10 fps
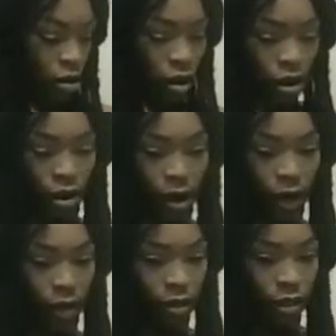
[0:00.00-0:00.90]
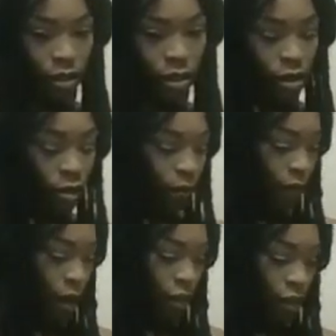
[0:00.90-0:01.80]
Alright,
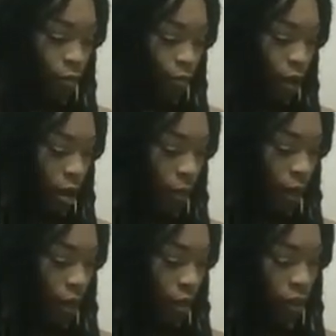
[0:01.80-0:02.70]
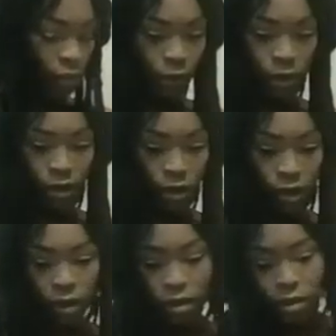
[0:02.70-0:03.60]
clarify this Bobcat
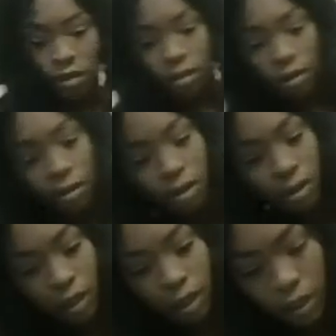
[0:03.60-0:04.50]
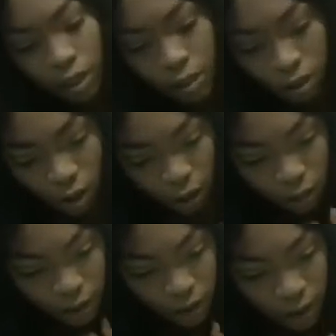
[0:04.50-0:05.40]
Spirit. Let's see. Let's start
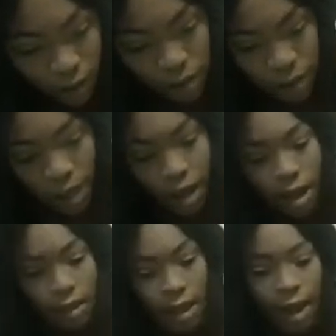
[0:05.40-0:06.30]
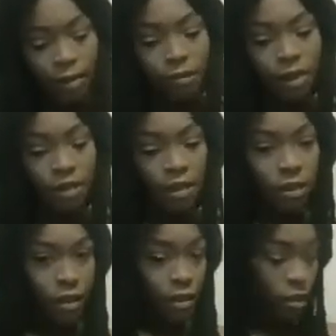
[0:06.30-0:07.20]
with this. The High Priestess
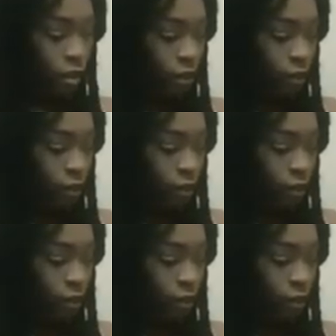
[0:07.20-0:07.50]
and the Six of